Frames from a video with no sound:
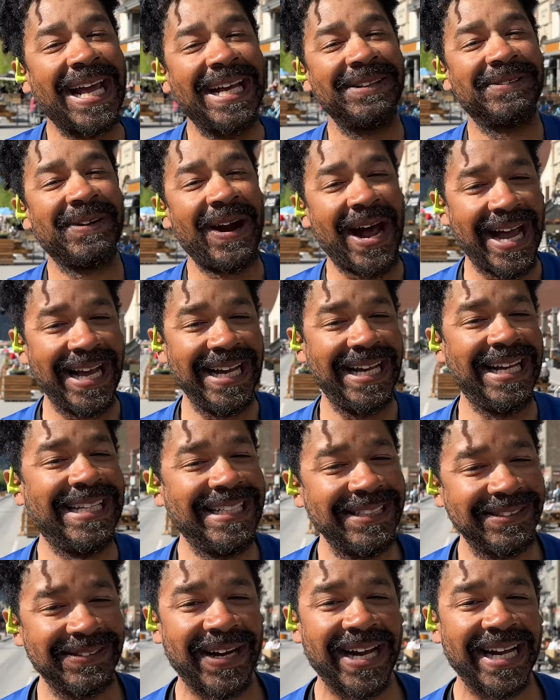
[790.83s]
Yeah,
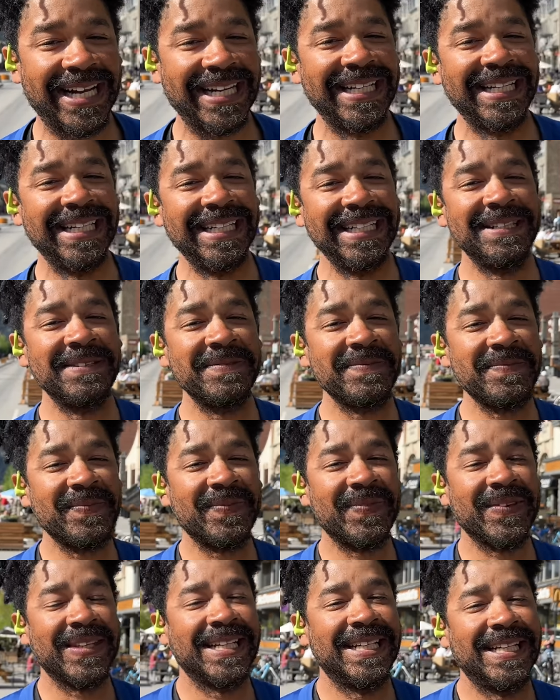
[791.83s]
man. Right. What are you
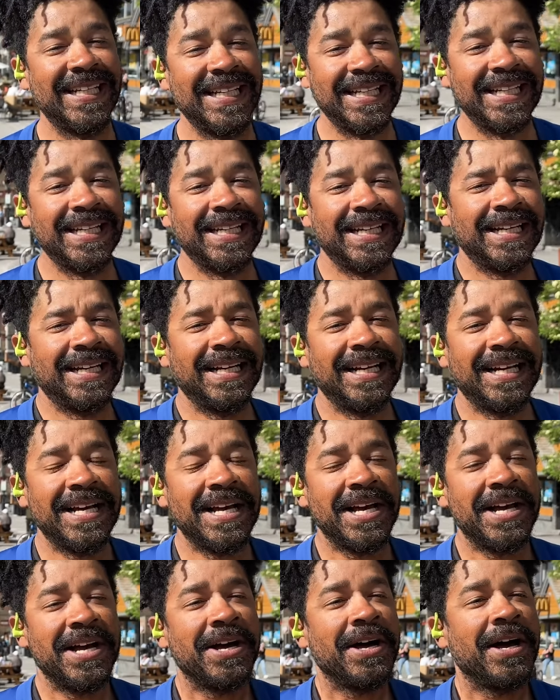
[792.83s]
doing out here? What
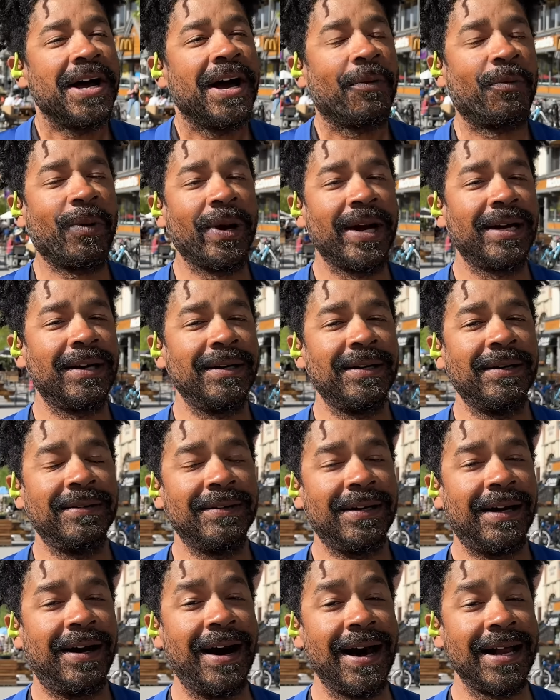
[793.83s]
inspired you? Well,
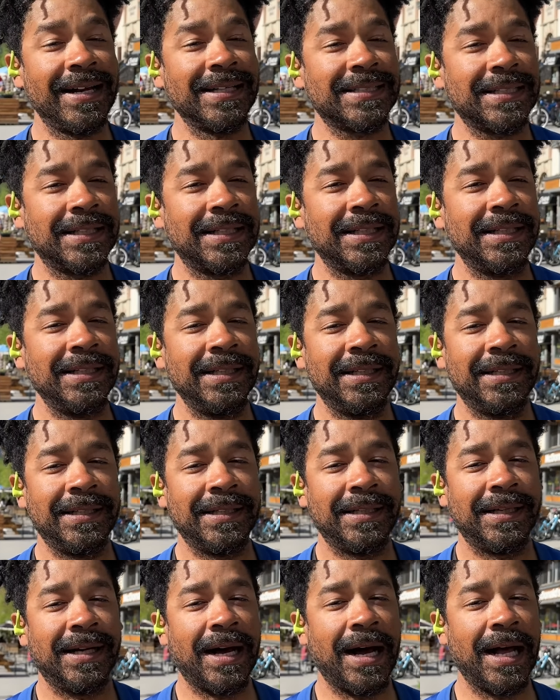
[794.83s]
honestly,
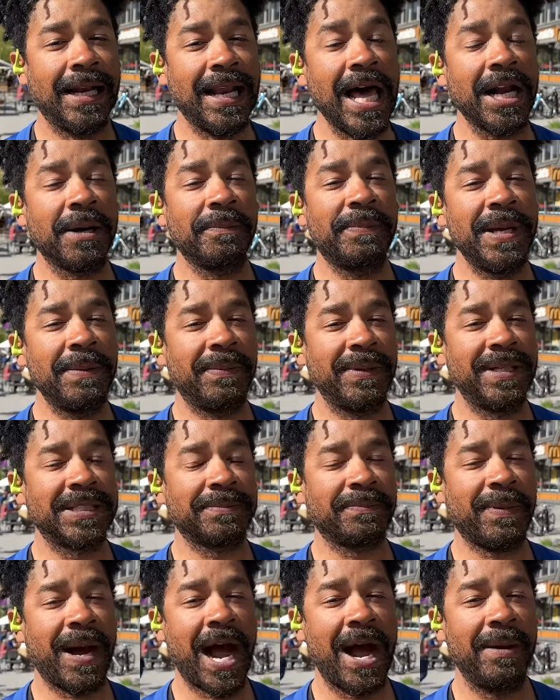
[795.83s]
a lot of people
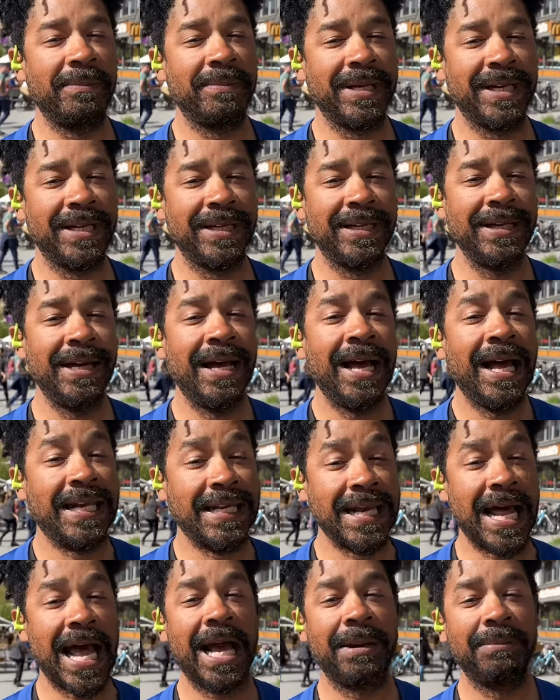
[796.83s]
inspired me,
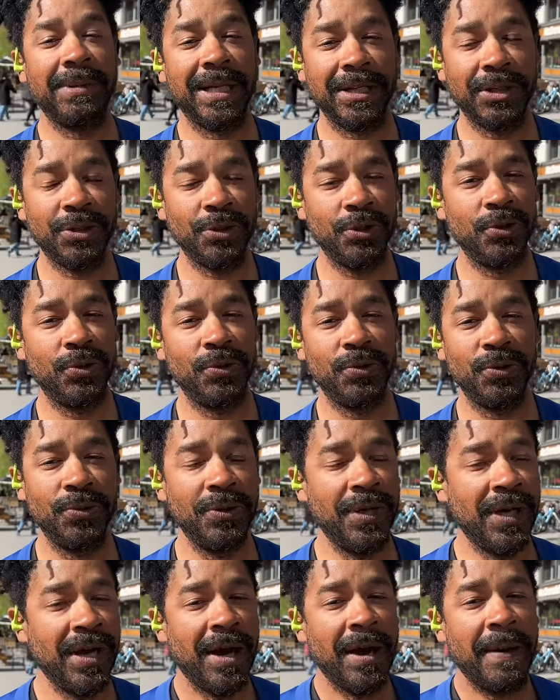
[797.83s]
namely you,
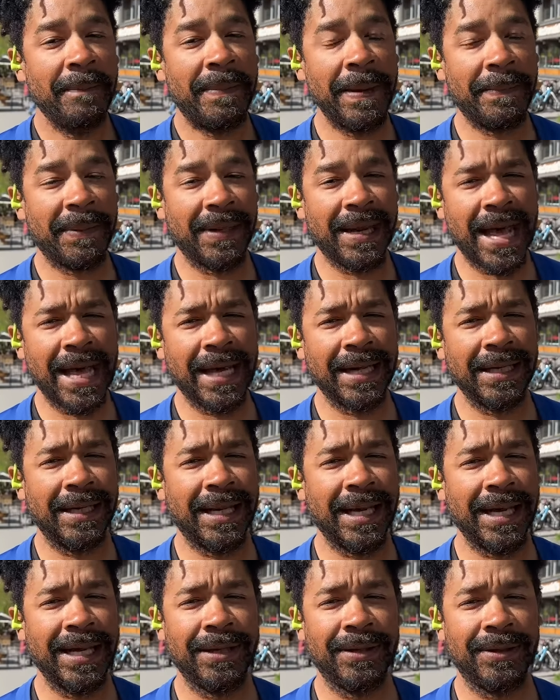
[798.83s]
people like
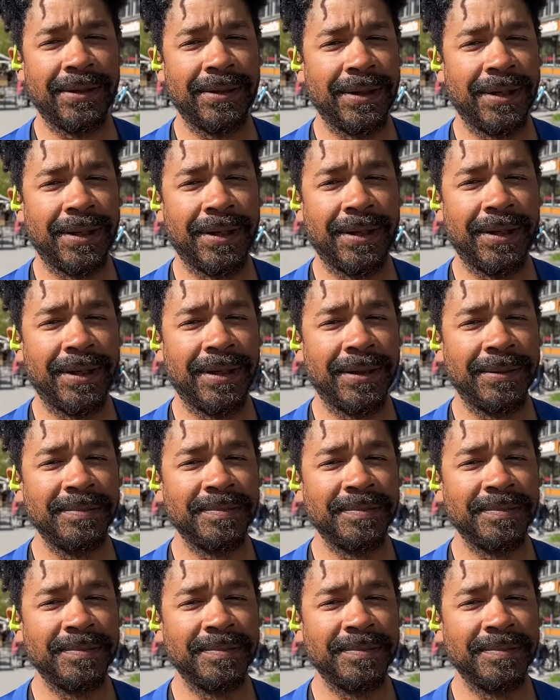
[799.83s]
Leo.